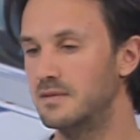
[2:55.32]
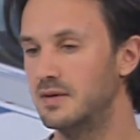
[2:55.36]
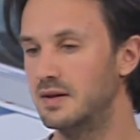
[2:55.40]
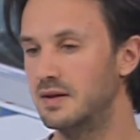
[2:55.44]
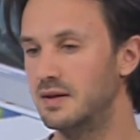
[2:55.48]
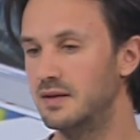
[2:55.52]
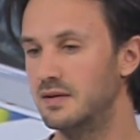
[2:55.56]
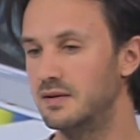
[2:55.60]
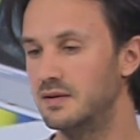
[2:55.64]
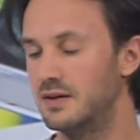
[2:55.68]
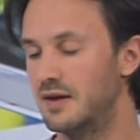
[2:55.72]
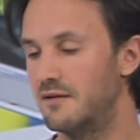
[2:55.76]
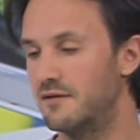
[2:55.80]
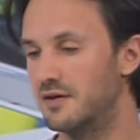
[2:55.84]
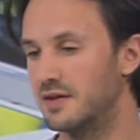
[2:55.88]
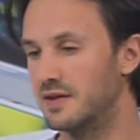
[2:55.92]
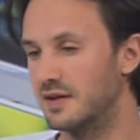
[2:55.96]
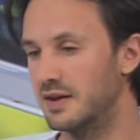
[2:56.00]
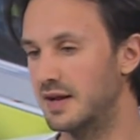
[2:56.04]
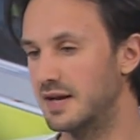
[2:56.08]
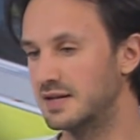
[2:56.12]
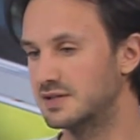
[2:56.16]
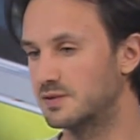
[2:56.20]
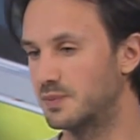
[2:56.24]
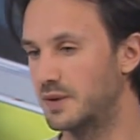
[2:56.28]

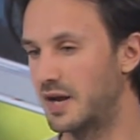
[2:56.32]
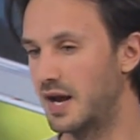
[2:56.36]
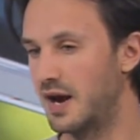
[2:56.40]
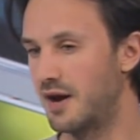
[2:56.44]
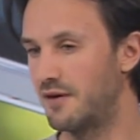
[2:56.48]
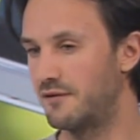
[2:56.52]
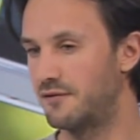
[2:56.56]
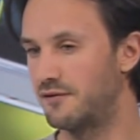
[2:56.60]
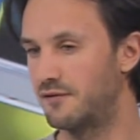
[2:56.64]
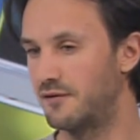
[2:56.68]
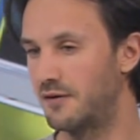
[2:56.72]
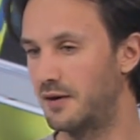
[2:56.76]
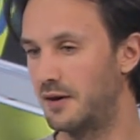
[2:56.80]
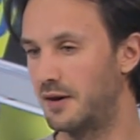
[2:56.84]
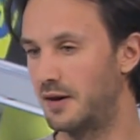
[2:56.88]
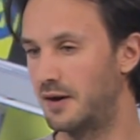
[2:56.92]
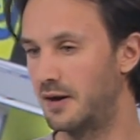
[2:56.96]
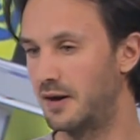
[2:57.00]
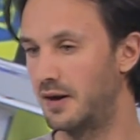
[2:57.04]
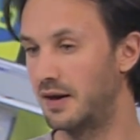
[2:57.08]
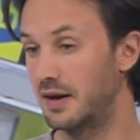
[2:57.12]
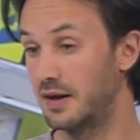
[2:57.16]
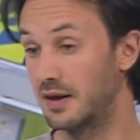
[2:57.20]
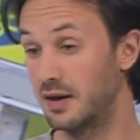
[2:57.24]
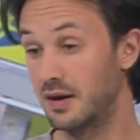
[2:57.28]
Nevertheless, we have
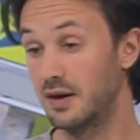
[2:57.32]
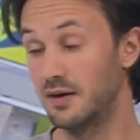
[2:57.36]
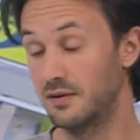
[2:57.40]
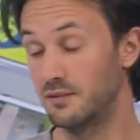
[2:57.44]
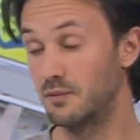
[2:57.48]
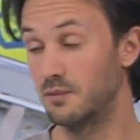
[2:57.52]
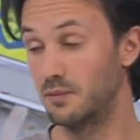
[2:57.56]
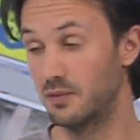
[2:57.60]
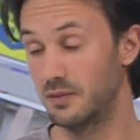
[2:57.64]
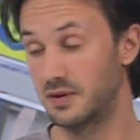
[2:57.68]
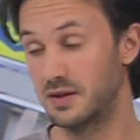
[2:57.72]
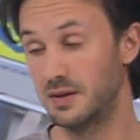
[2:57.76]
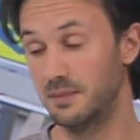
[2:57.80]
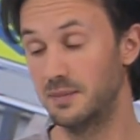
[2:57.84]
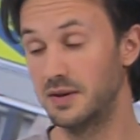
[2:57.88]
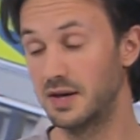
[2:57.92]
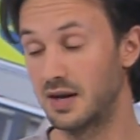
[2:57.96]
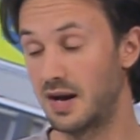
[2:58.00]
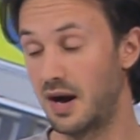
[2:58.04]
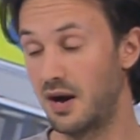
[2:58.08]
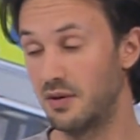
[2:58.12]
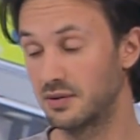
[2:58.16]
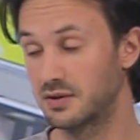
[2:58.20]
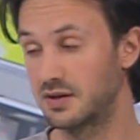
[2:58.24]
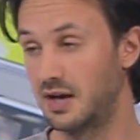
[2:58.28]
the
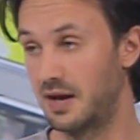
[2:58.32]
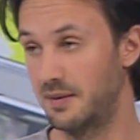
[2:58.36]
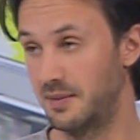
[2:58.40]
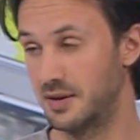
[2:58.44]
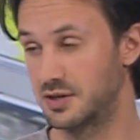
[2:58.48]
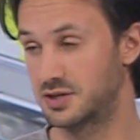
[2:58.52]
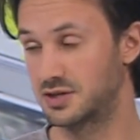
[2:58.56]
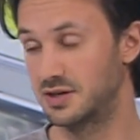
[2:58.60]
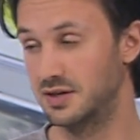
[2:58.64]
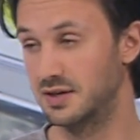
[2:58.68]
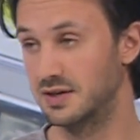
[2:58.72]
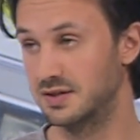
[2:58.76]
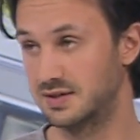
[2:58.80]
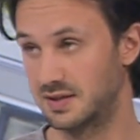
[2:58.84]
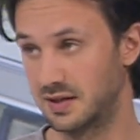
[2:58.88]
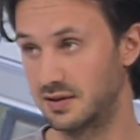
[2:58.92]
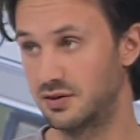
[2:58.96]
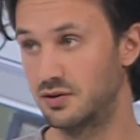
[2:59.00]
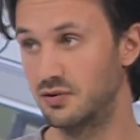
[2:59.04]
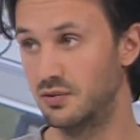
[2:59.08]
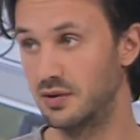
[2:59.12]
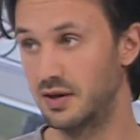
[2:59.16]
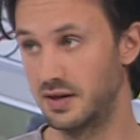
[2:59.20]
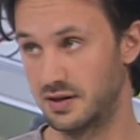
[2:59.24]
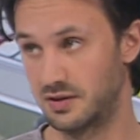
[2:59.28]
big outcome actually is
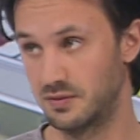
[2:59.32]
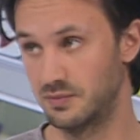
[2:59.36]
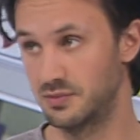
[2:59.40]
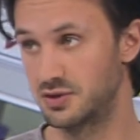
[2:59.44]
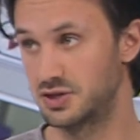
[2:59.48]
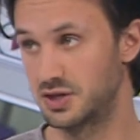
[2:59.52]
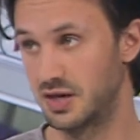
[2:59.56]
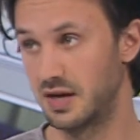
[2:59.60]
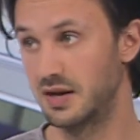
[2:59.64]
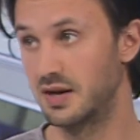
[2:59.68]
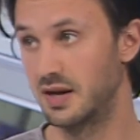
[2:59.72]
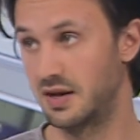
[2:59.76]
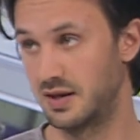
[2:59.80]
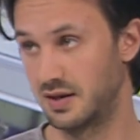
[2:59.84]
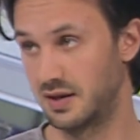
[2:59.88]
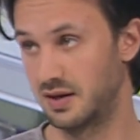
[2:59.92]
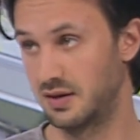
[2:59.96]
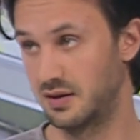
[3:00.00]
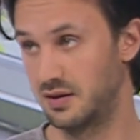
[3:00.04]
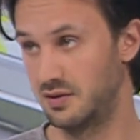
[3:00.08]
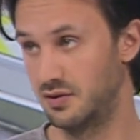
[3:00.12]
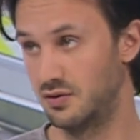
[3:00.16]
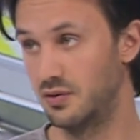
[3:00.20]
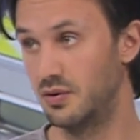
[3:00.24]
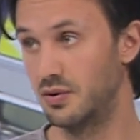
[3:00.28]
that Yulia
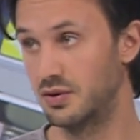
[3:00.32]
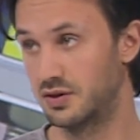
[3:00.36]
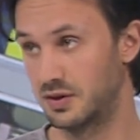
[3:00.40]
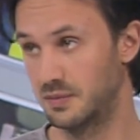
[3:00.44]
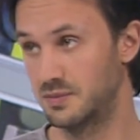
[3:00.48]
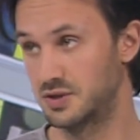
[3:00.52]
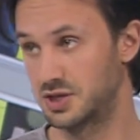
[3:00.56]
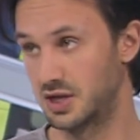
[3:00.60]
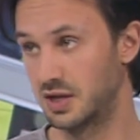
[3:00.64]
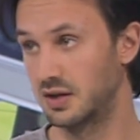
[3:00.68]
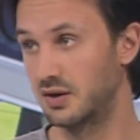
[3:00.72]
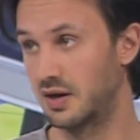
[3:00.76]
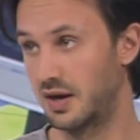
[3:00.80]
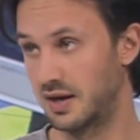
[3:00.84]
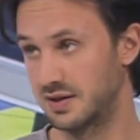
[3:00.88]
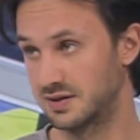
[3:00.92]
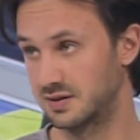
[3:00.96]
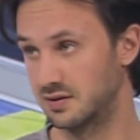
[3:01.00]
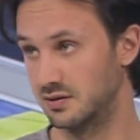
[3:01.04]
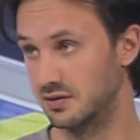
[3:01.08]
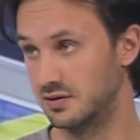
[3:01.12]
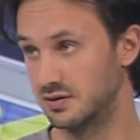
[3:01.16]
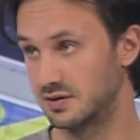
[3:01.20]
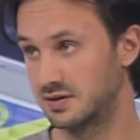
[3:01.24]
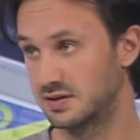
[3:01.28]
Tymoshenko
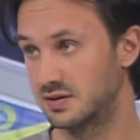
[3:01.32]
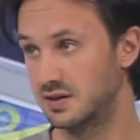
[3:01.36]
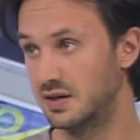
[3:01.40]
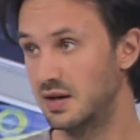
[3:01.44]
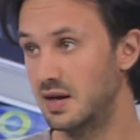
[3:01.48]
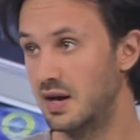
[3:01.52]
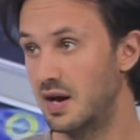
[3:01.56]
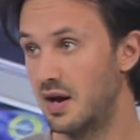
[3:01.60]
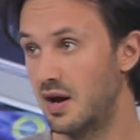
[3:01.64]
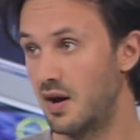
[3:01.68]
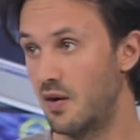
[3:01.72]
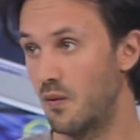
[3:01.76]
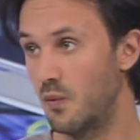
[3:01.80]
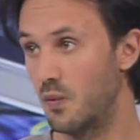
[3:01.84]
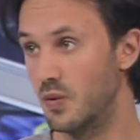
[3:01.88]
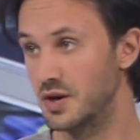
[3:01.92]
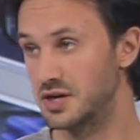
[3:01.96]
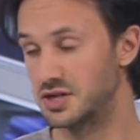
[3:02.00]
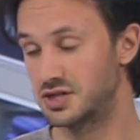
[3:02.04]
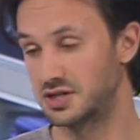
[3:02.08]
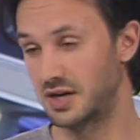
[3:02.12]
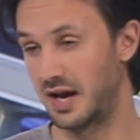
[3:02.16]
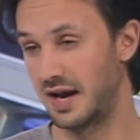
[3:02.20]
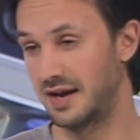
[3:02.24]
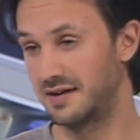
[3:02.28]
has lost,
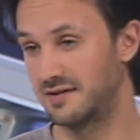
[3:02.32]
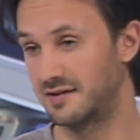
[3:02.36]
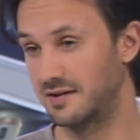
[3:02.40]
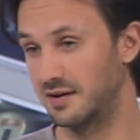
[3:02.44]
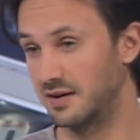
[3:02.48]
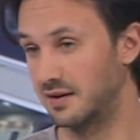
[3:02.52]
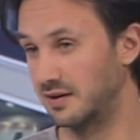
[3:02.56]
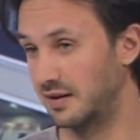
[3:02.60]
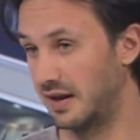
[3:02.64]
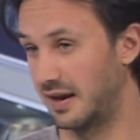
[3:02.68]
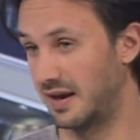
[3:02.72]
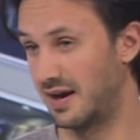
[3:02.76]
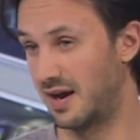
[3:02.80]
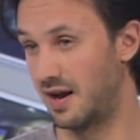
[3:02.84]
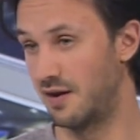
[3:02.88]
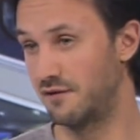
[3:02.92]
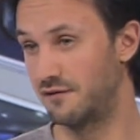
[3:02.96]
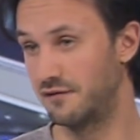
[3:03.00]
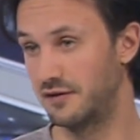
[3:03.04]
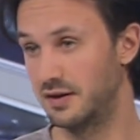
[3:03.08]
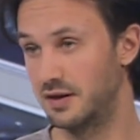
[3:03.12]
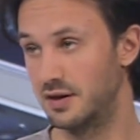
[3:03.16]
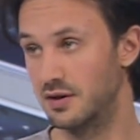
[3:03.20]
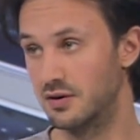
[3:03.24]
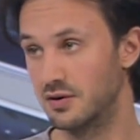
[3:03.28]
which I think like
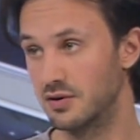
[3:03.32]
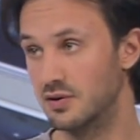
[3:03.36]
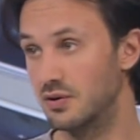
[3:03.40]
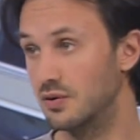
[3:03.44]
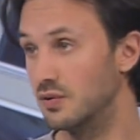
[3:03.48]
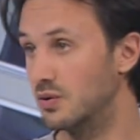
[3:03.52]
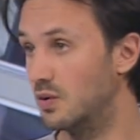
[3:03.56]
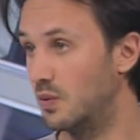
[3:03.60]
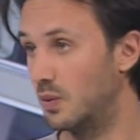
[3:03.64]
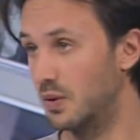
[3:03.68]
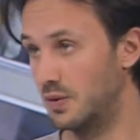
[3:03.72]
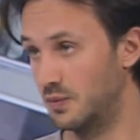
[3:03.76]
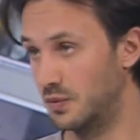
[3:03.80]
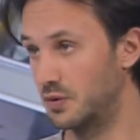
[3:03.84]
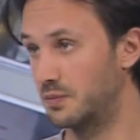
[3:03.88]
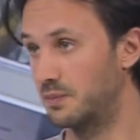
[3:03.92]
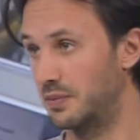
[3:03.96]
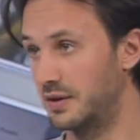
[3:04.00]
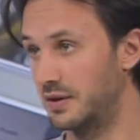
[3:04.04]
half a year ago no one would